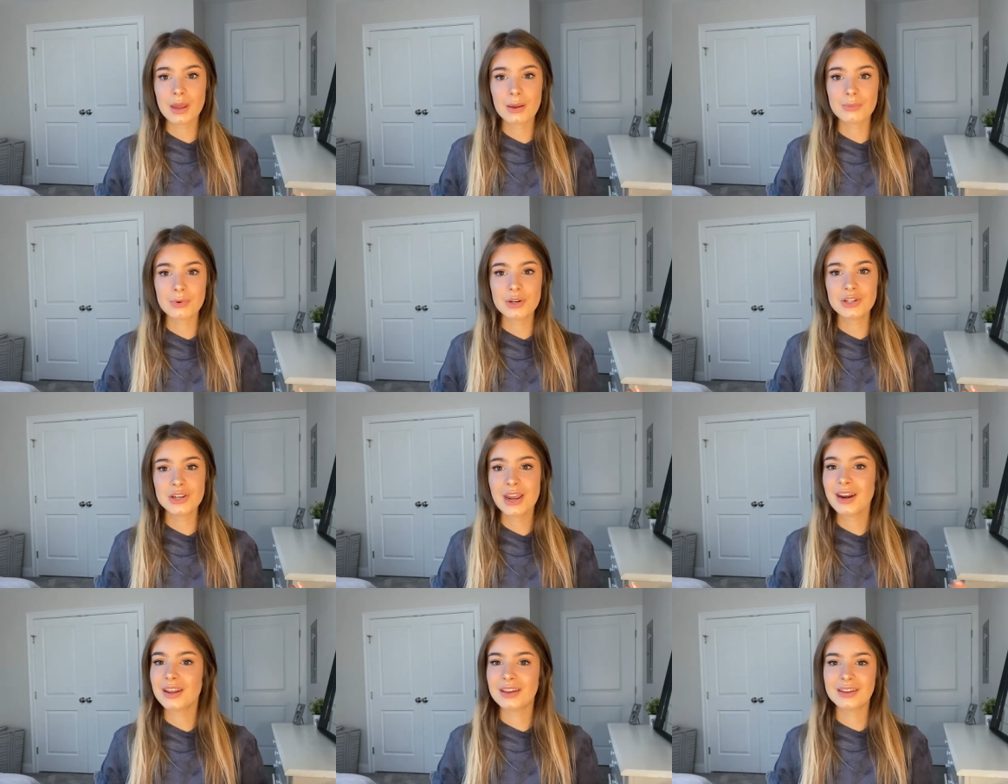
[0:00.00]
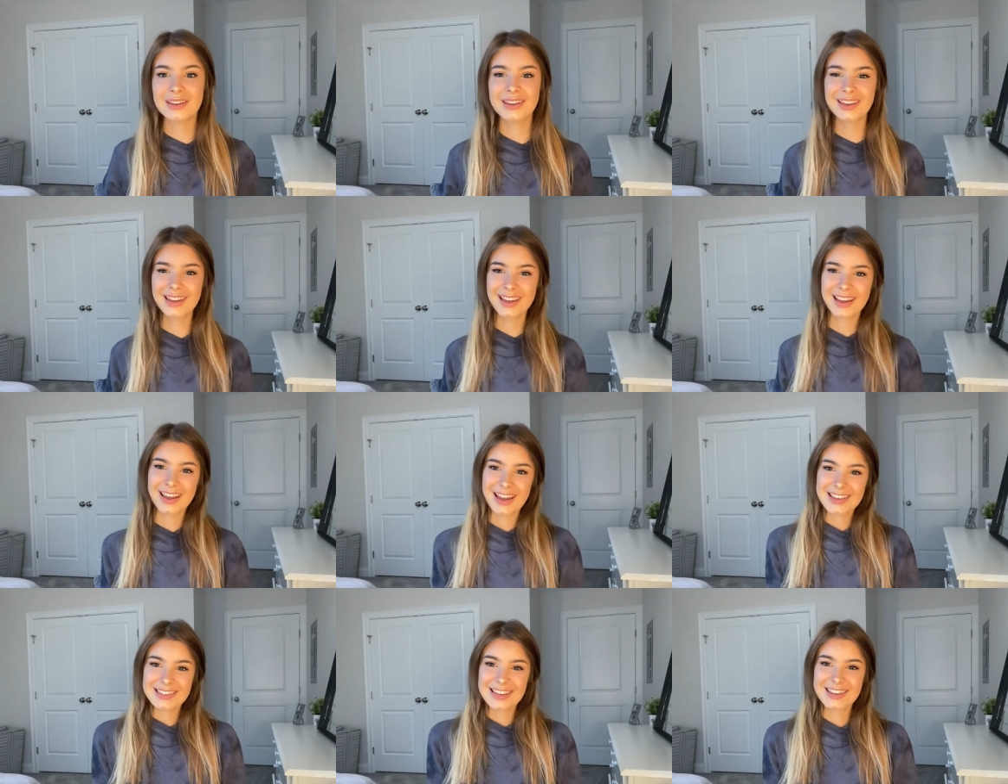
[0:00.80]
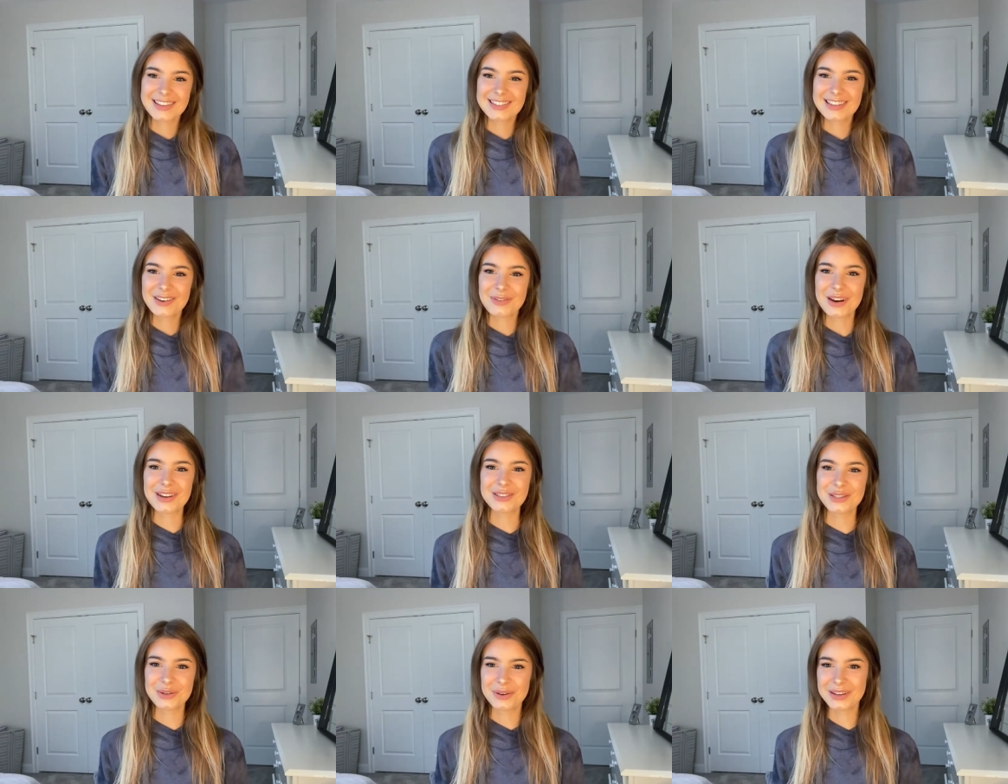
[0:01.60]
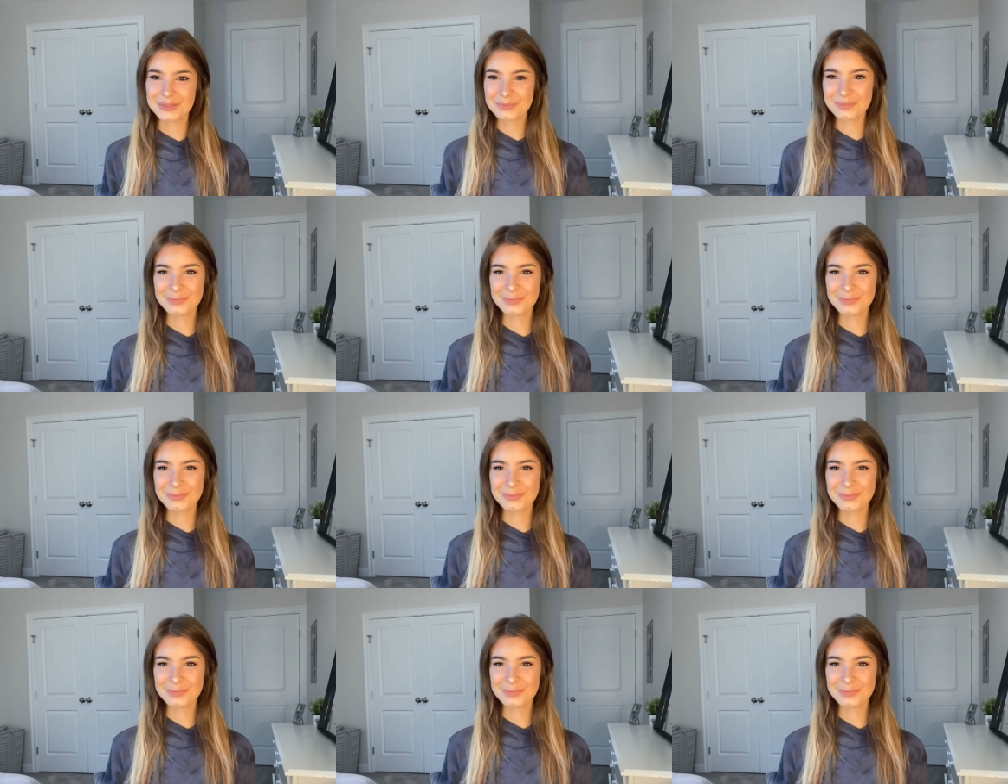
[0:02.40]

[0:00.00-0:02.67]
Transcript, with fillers: I appreciate it. I say let's get right into it.